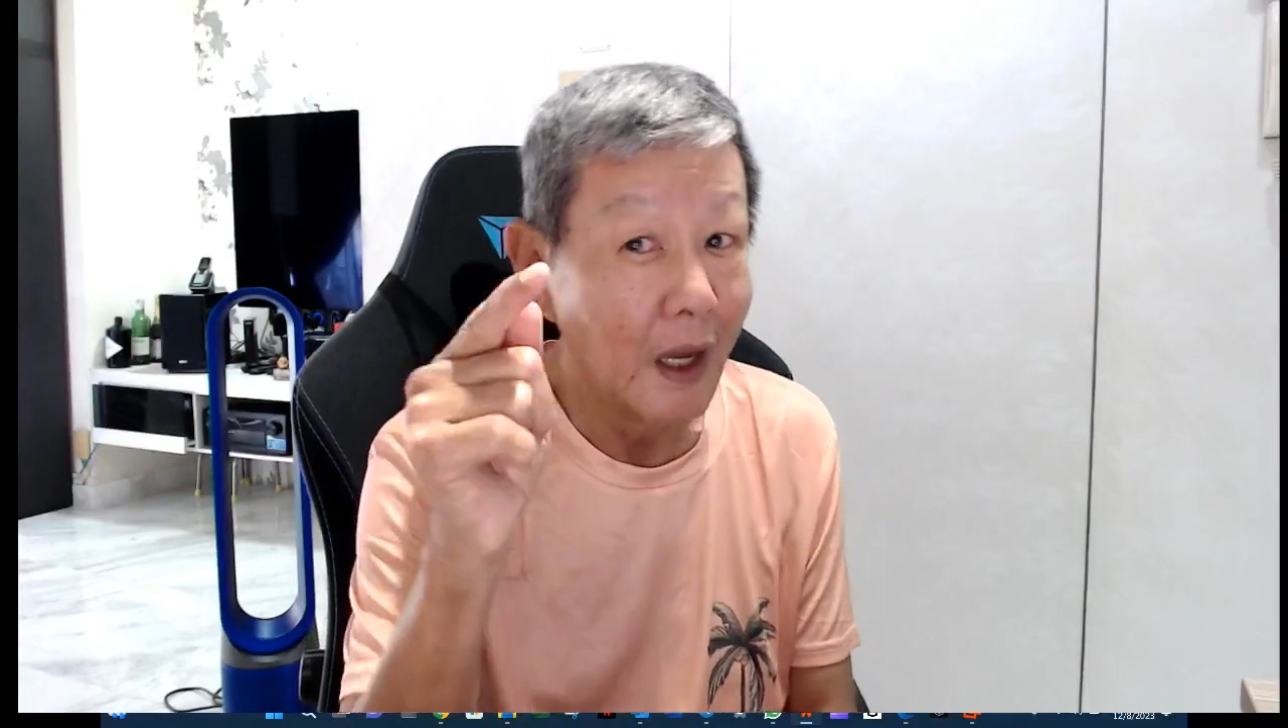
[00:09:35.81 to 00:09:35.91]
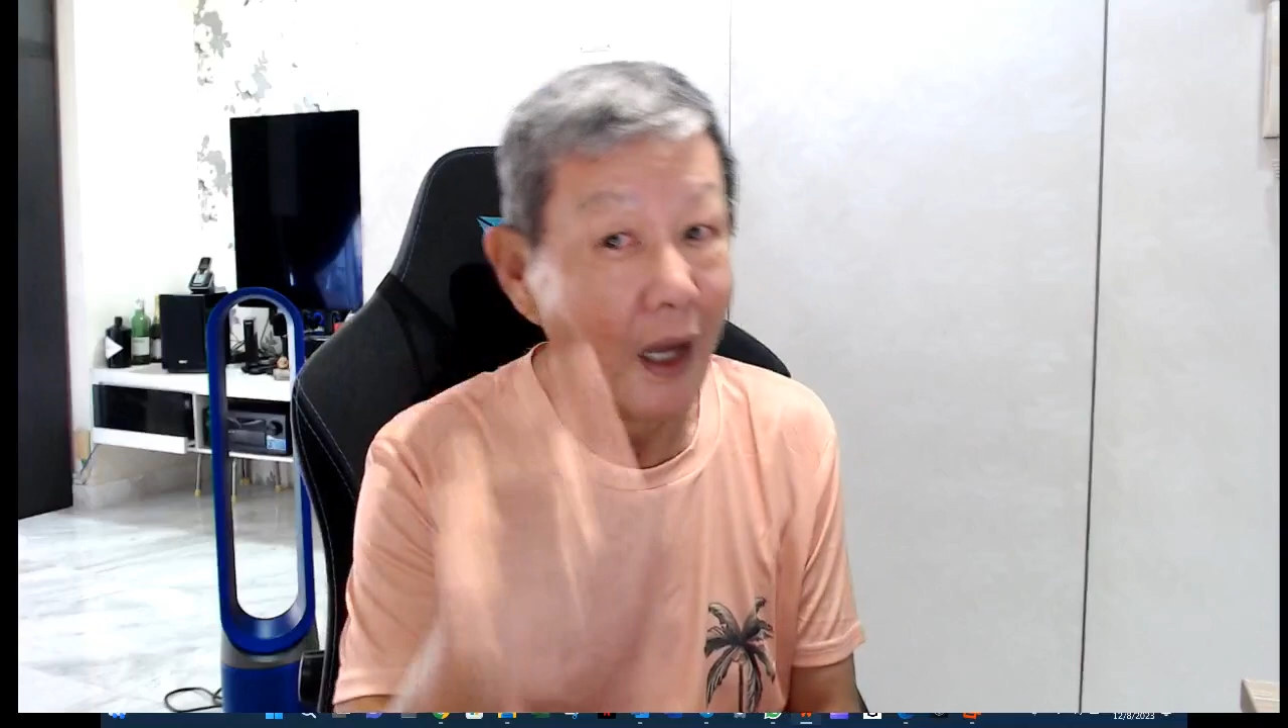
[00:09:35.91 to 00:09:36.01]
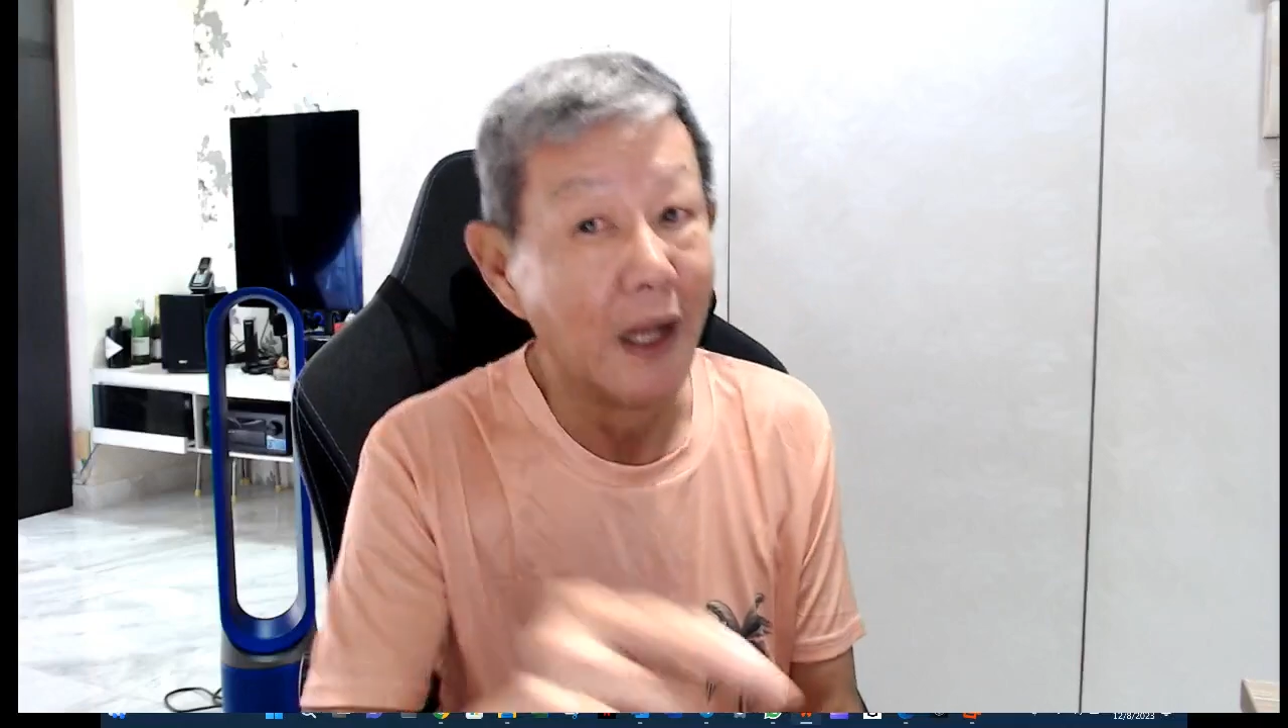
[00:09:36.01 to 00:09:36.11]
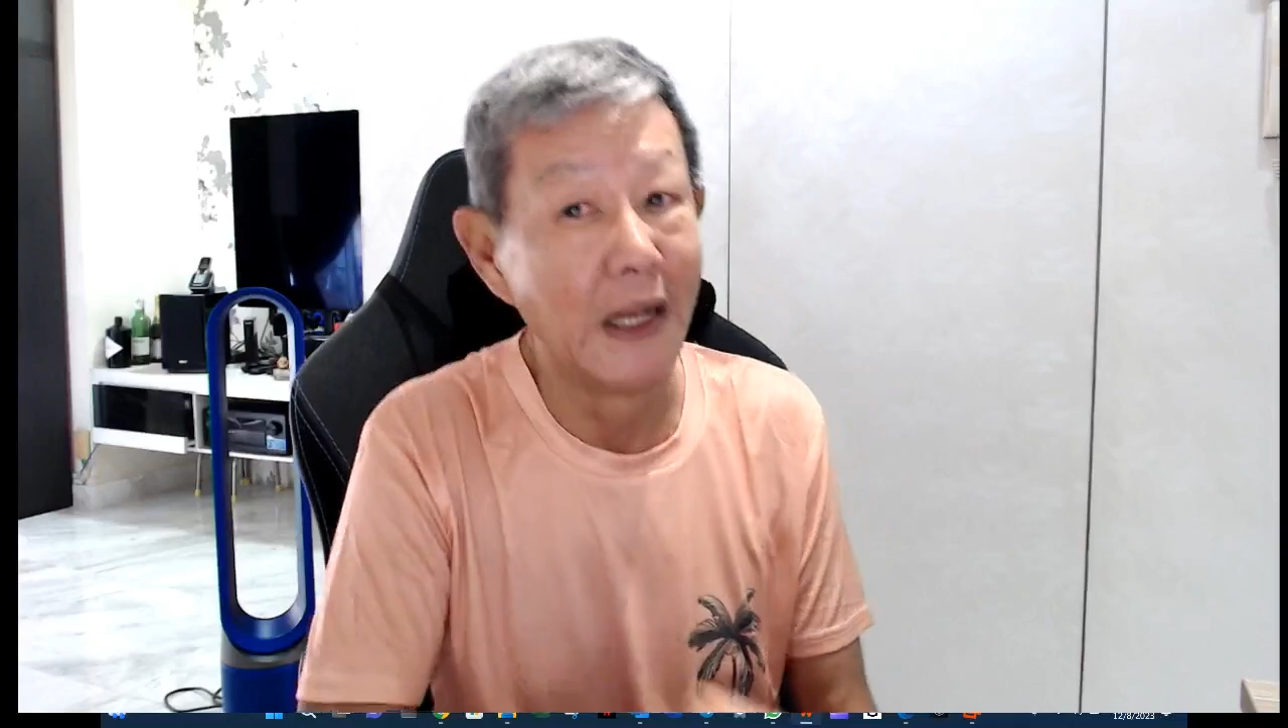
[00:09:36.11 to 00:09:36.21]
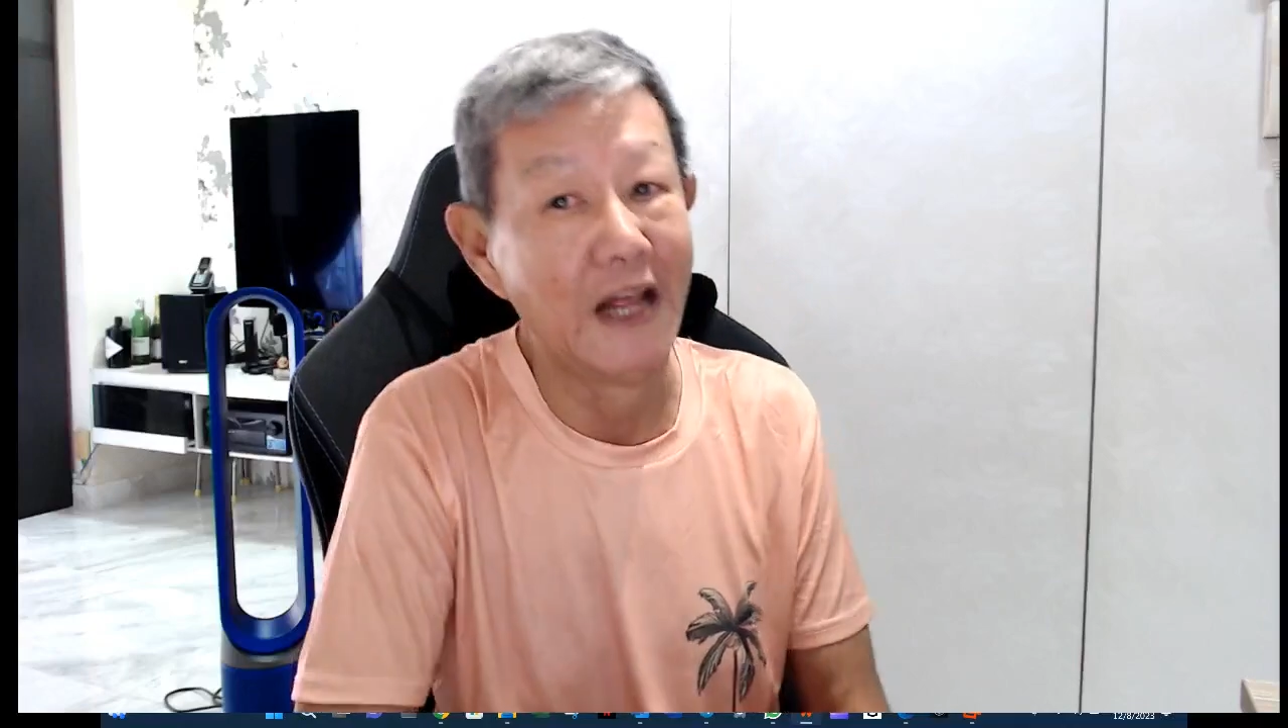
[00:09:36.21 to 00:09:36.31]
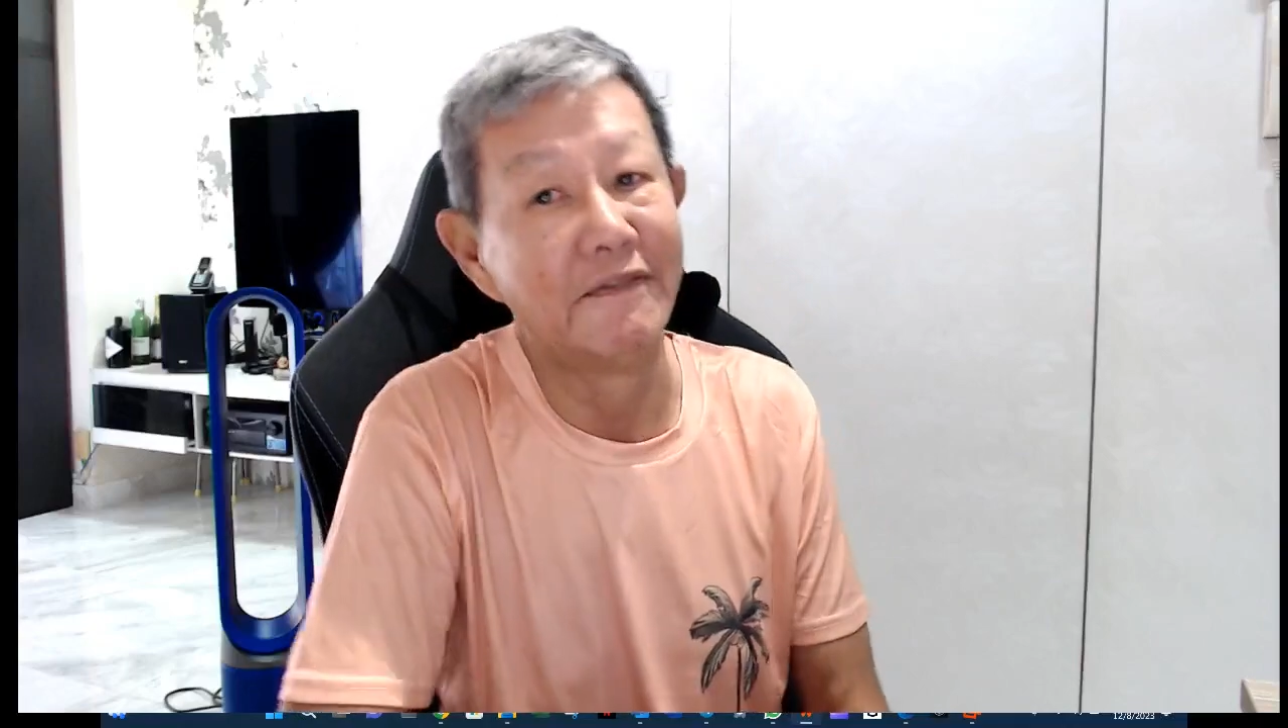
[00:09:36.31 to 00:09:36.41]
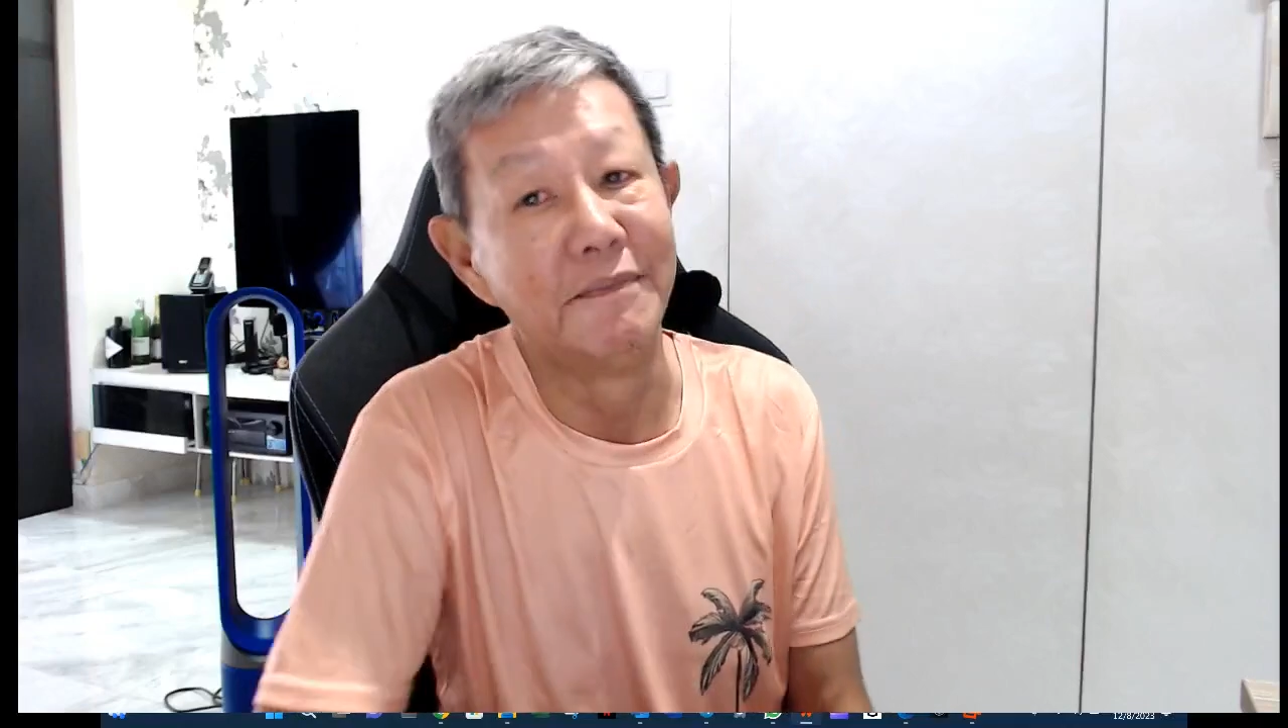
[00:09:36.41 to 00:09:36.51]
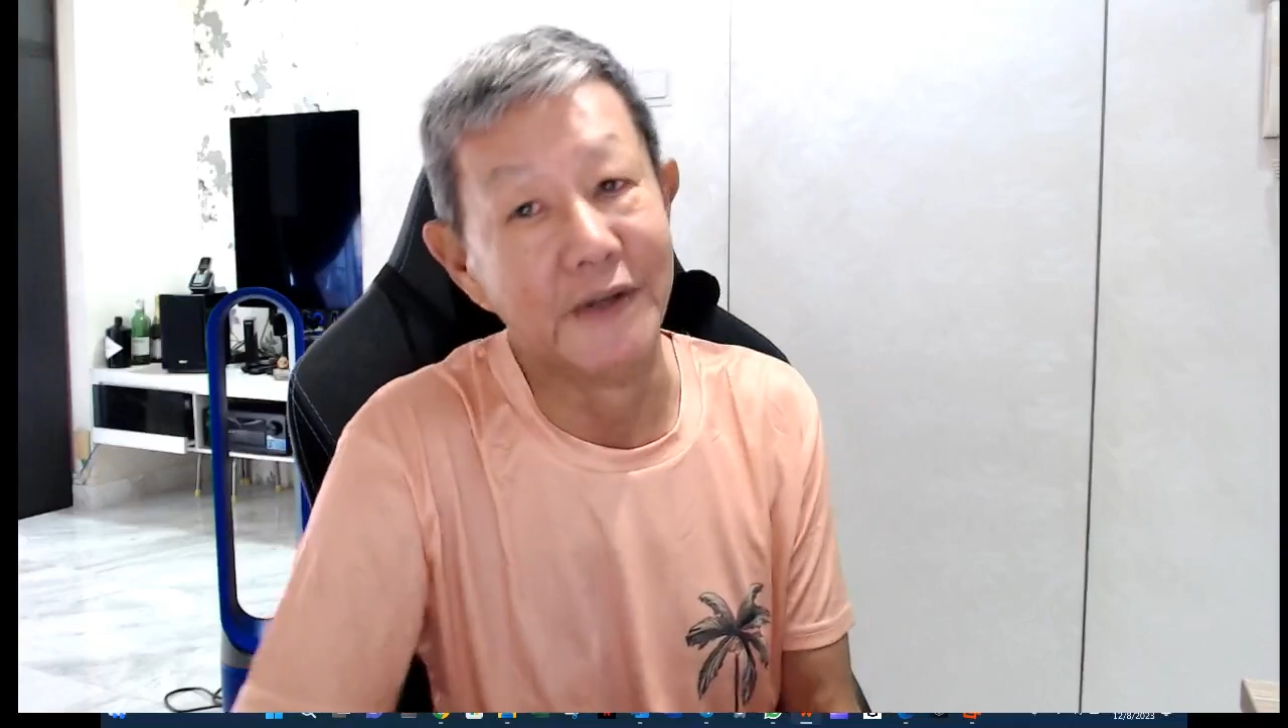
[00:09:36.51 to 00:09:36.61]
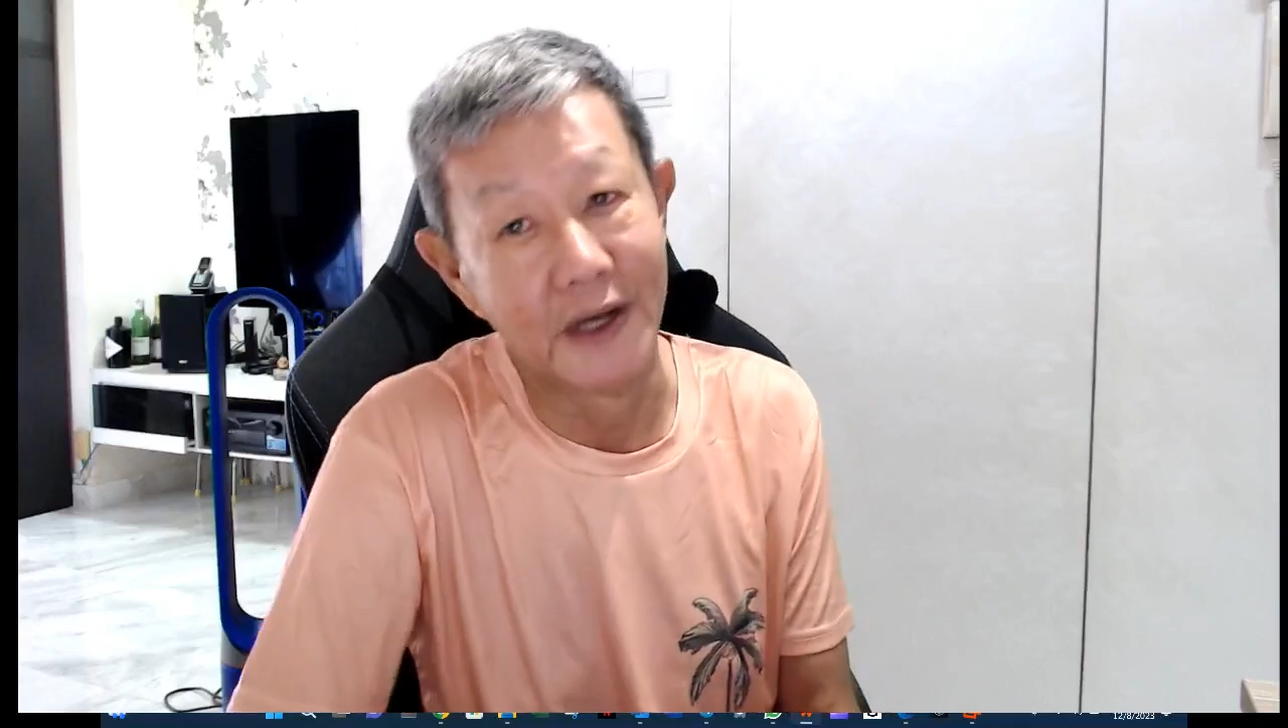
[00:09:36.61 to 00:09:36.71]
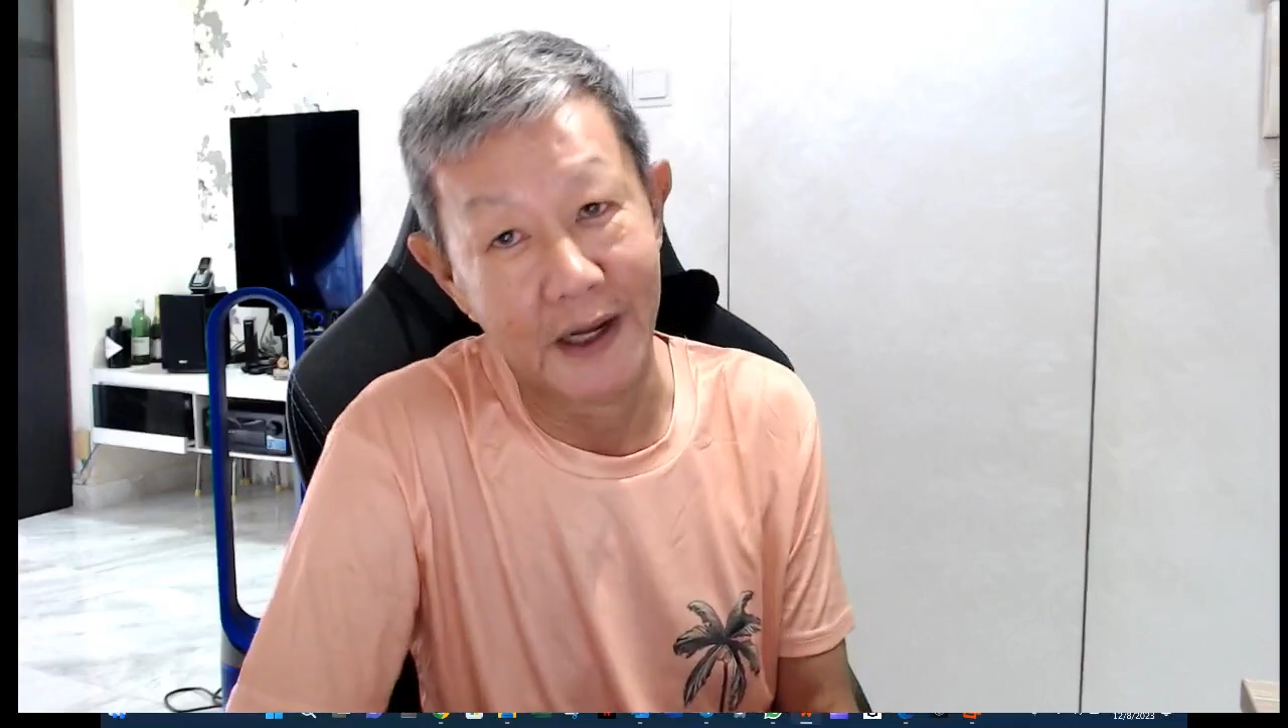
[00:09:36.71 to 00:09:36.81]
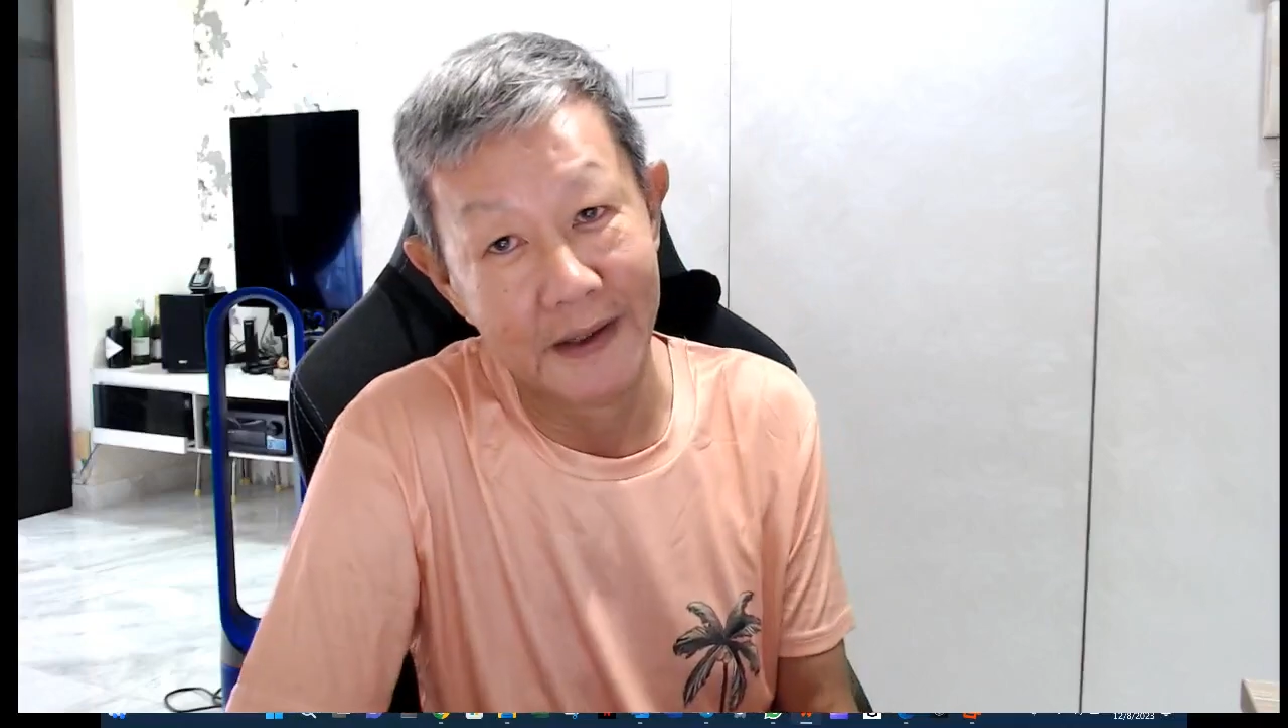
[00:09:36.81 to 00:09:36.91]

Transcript: left behind.